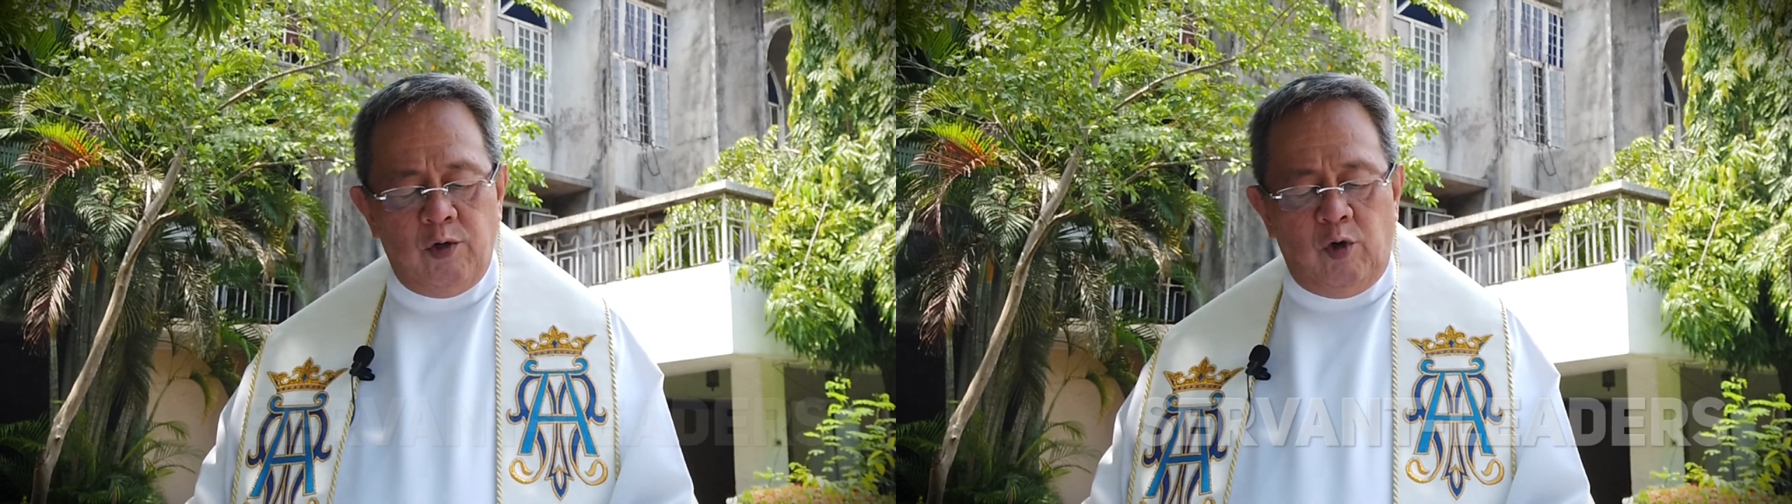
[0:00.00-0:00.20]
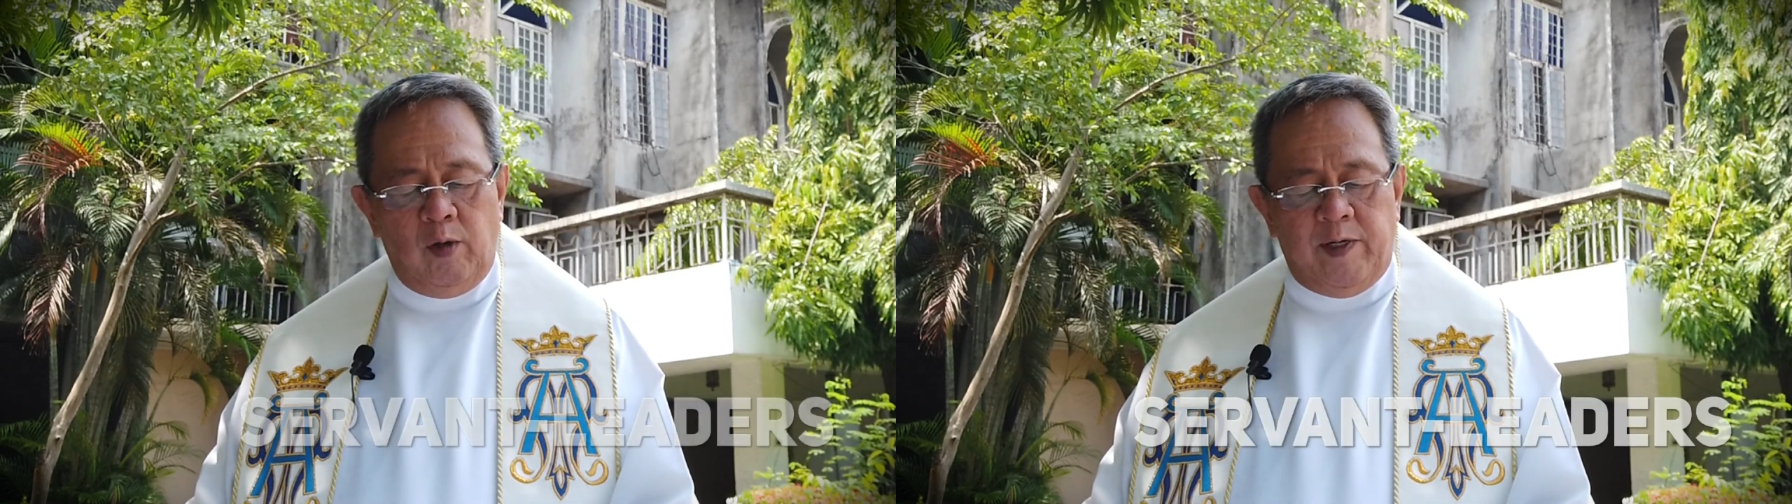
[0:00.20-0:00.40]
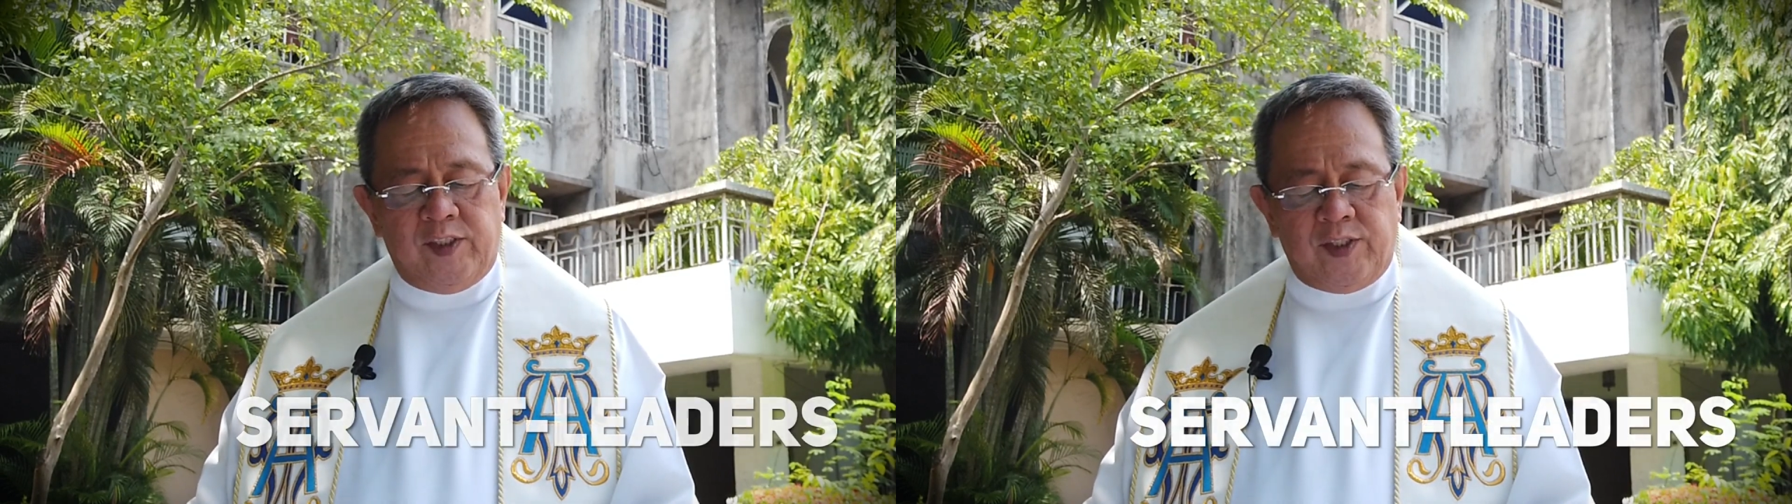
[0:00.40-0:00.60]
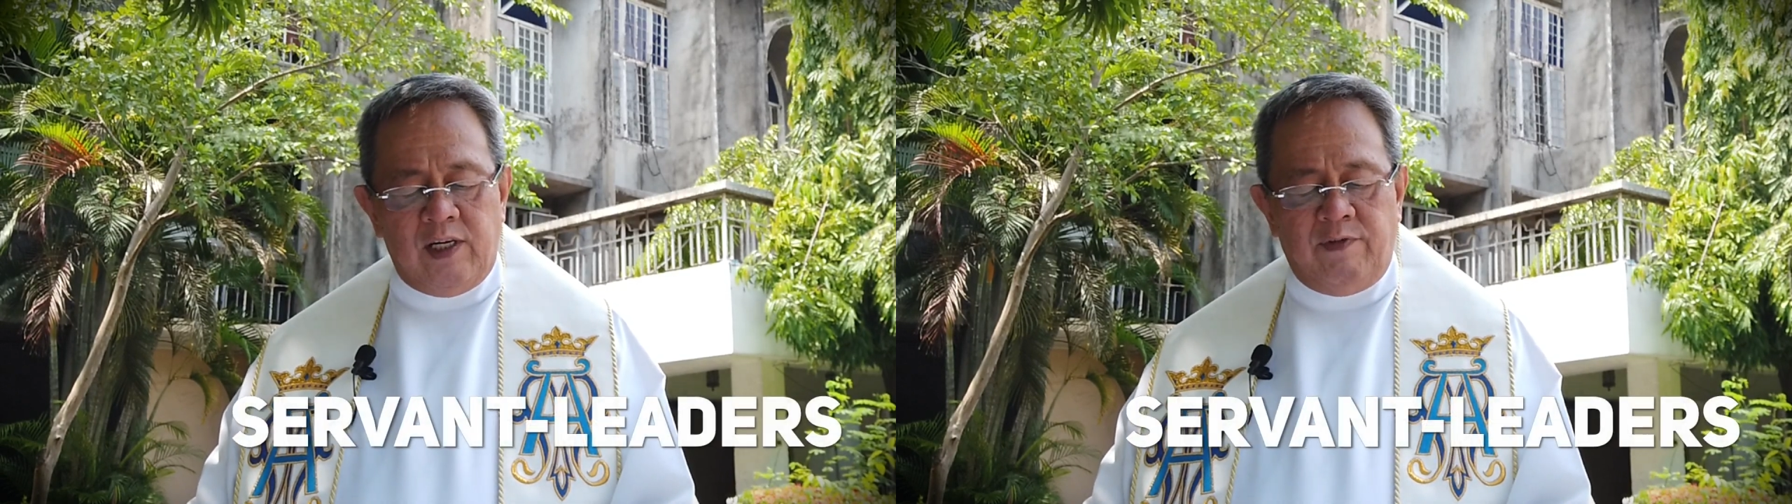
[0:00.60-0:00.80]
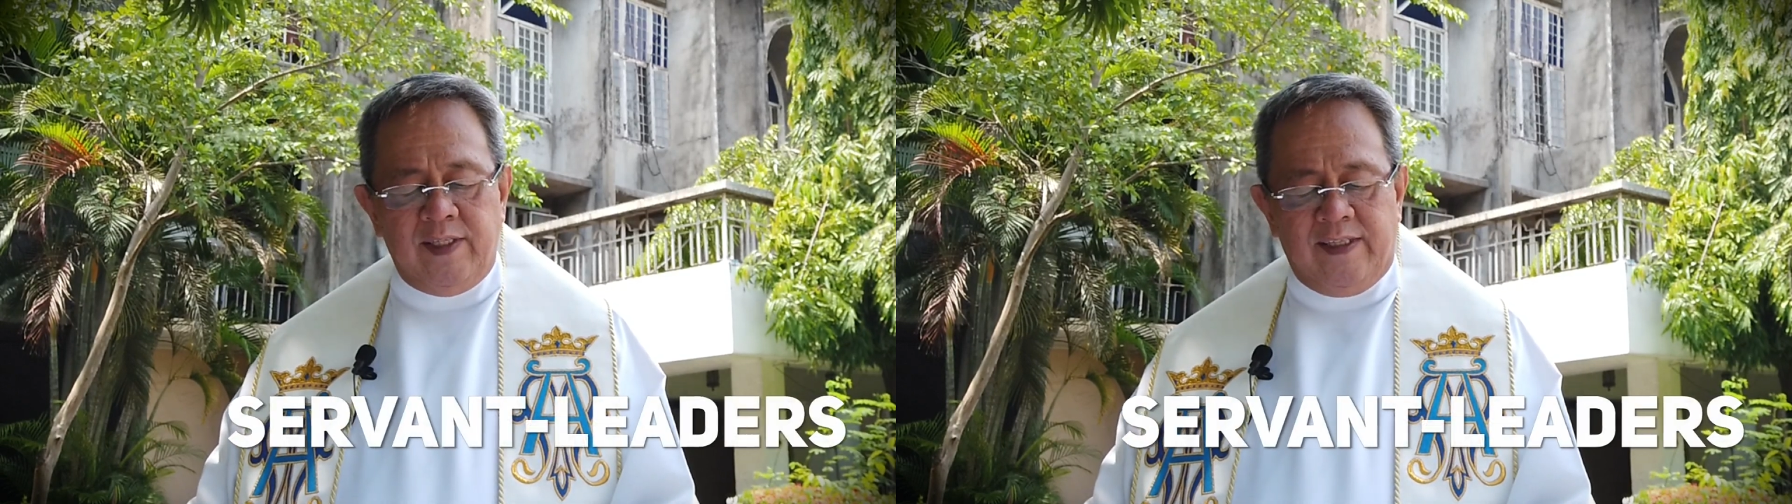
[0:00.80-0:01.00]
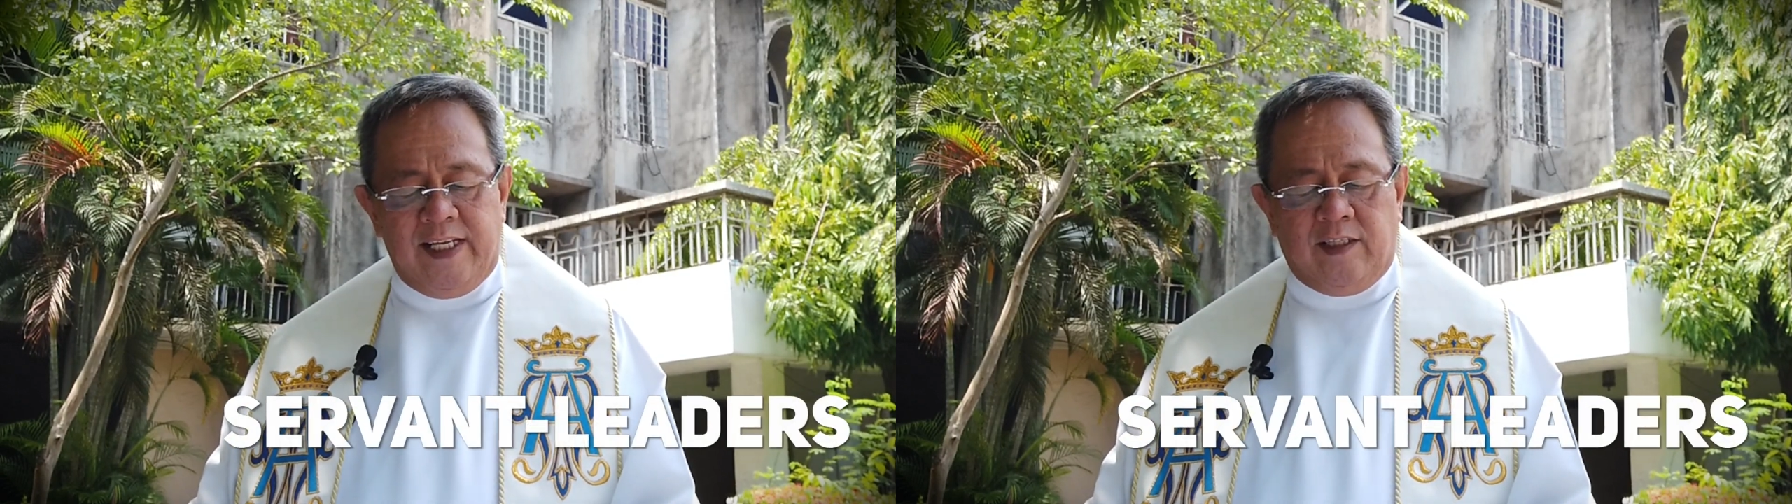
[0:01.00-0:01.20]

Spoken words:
who will be servant